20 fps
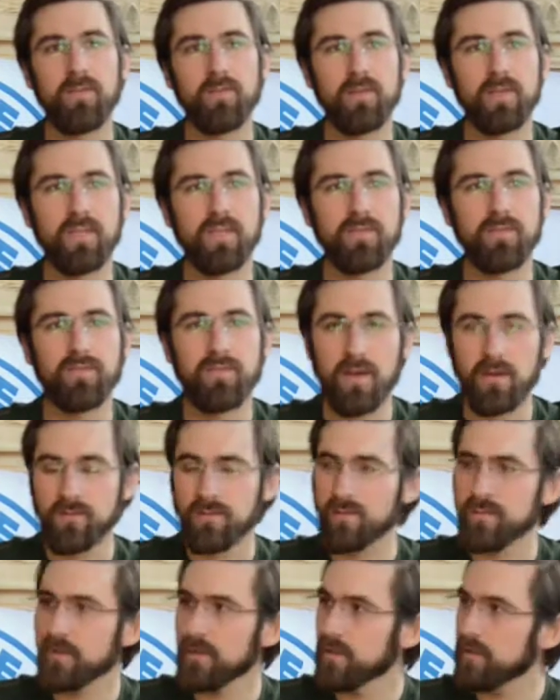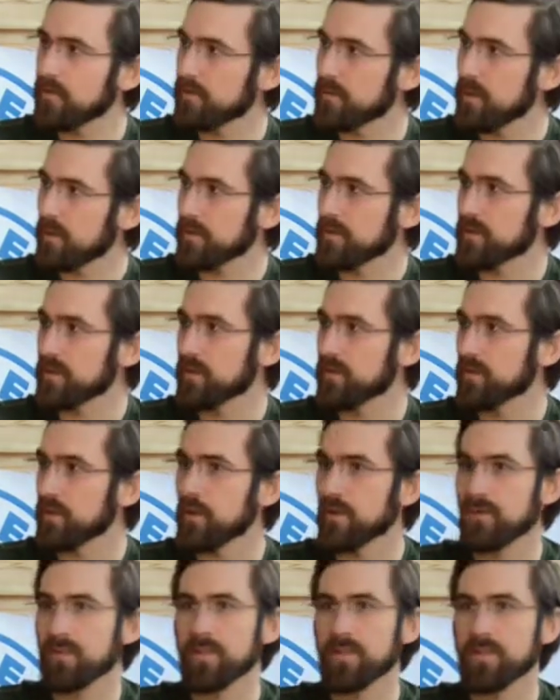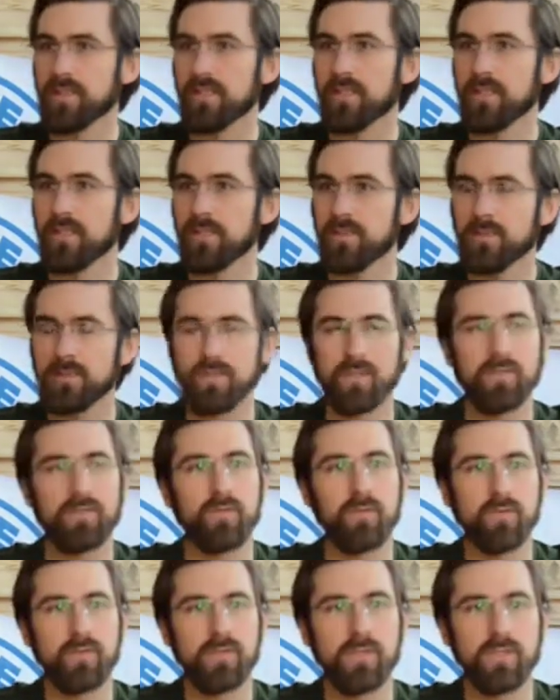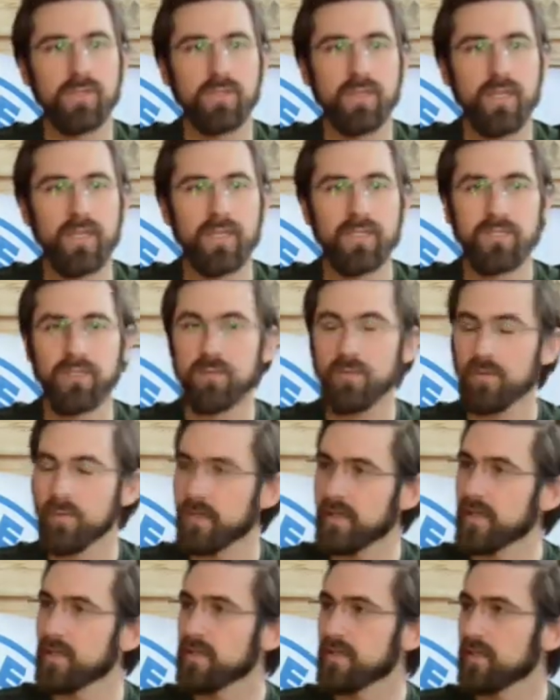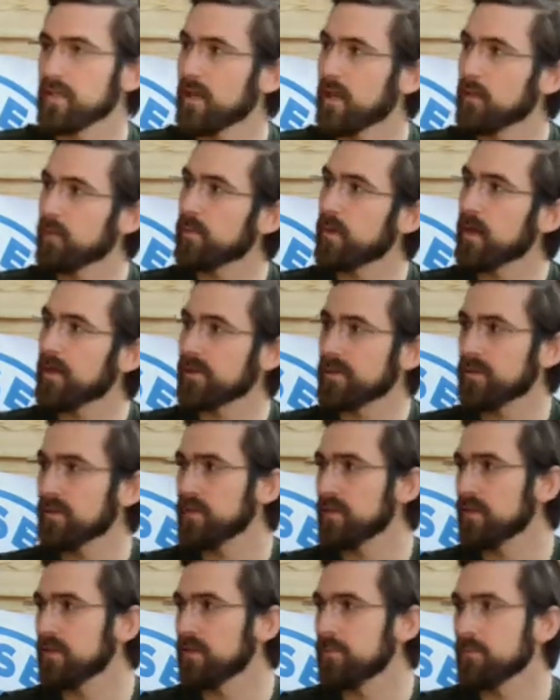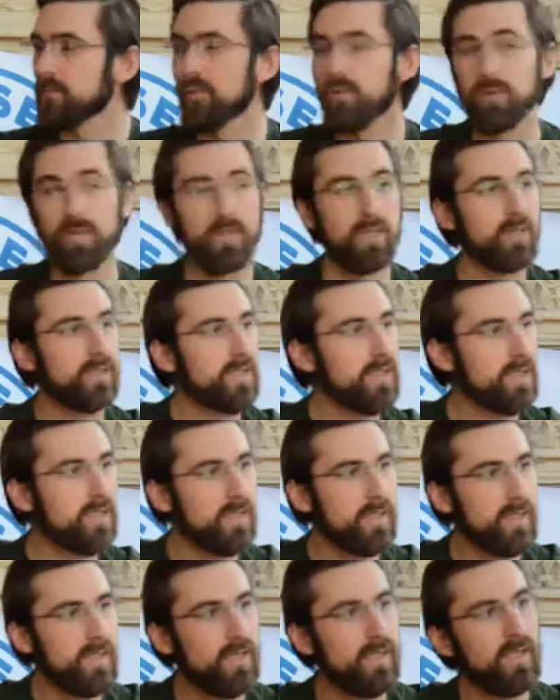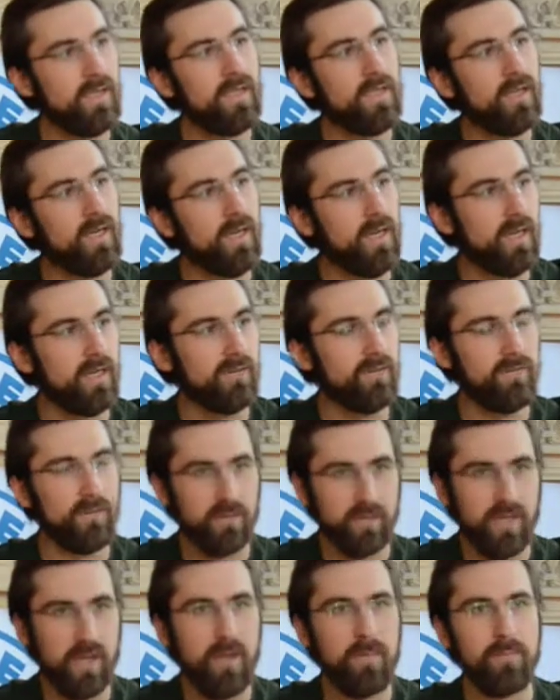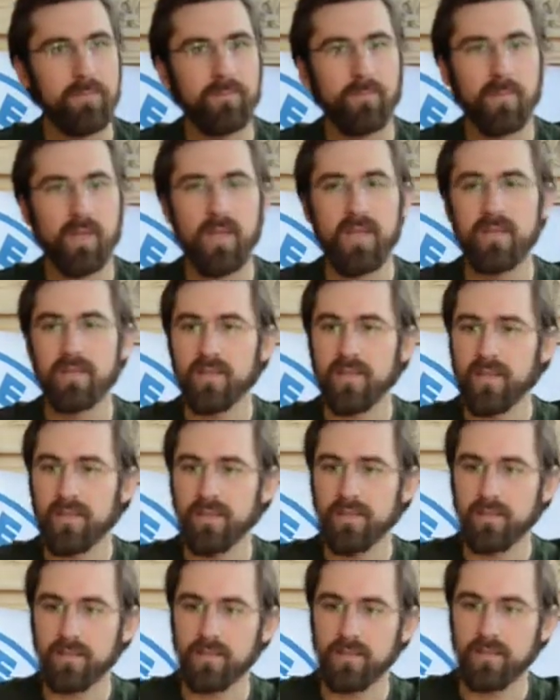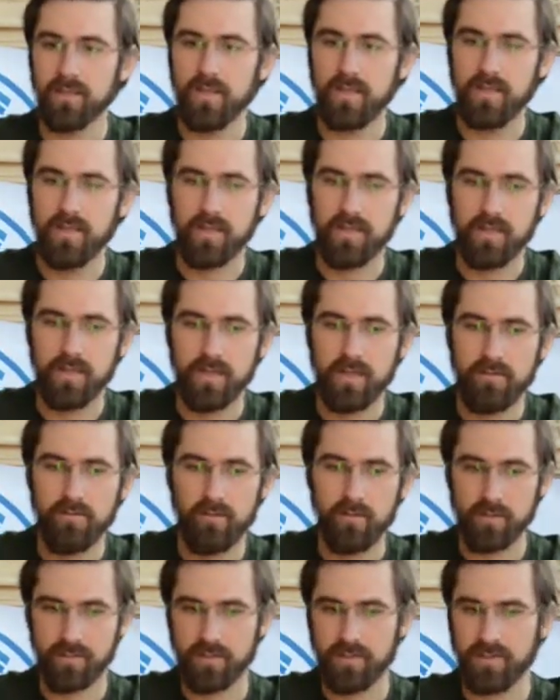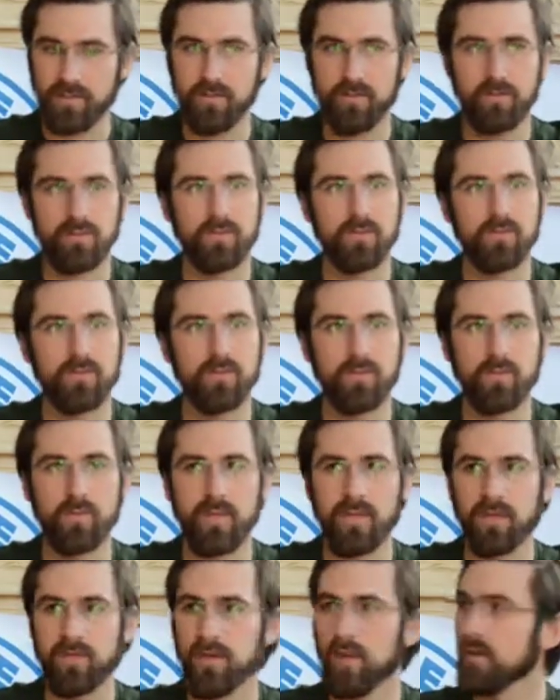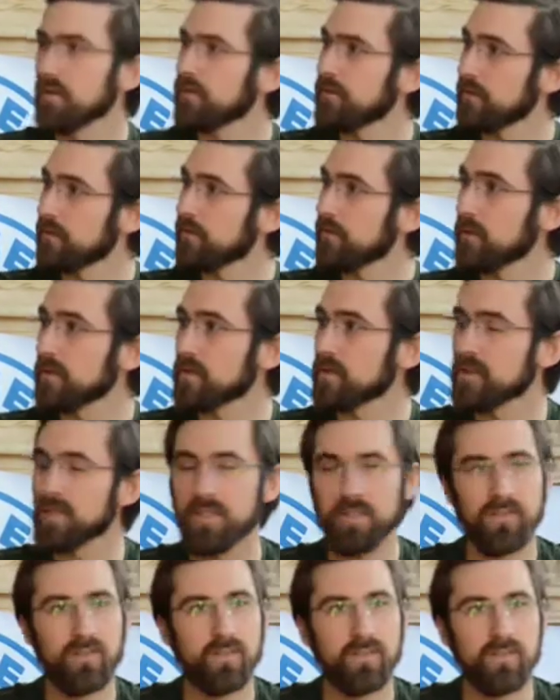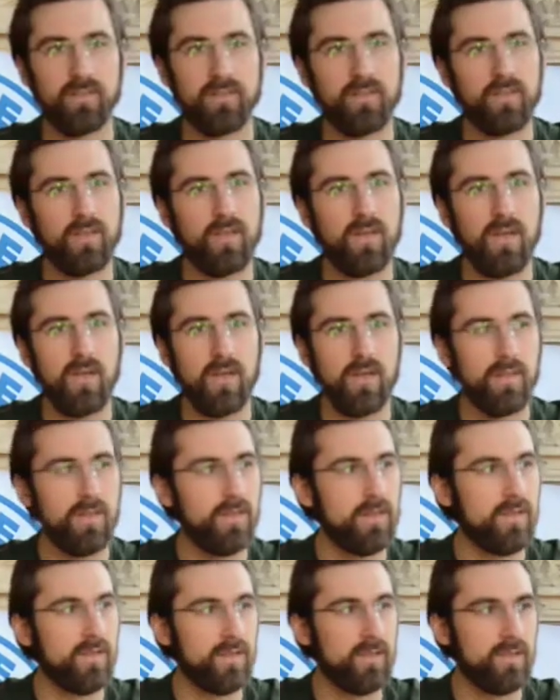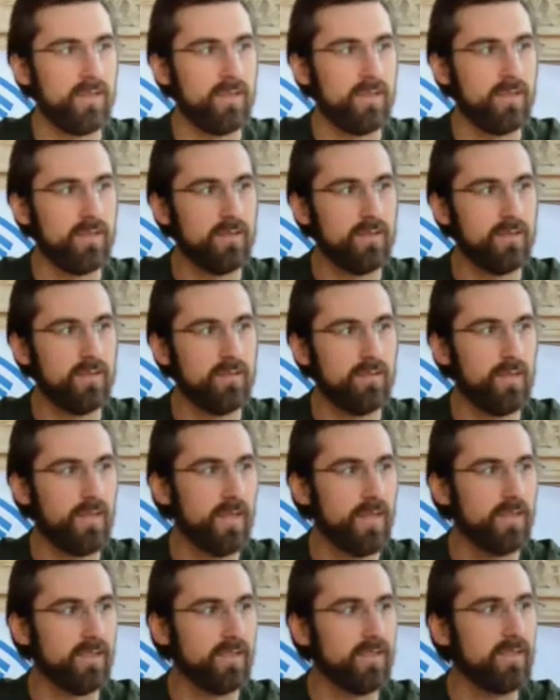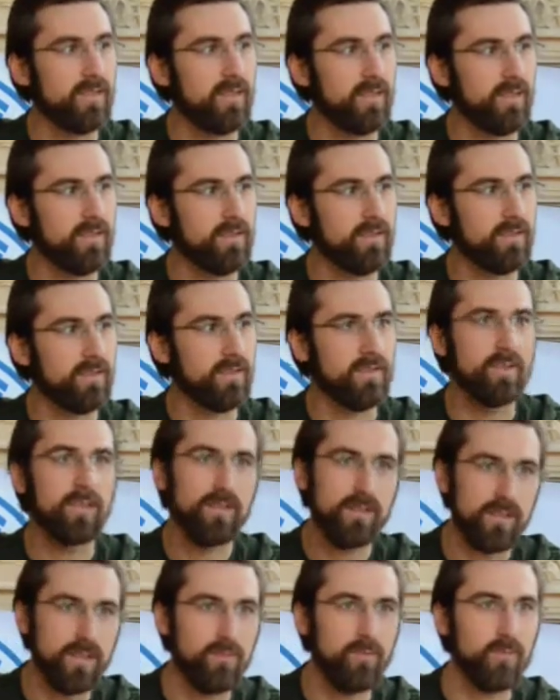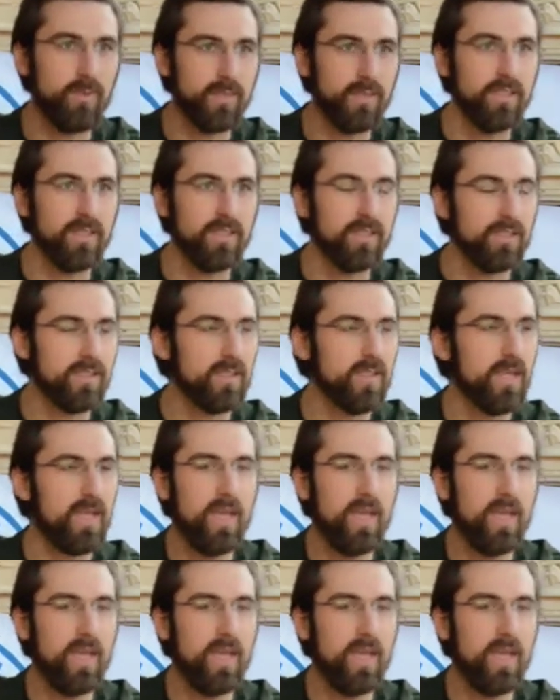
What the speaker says: am the founder of Doctors for Doctors and Nurses for Nurses. I actually work as a chiropractor in Port Elgin full-time, and then I volunteer with all of you folks here on the weekends and some weeknights.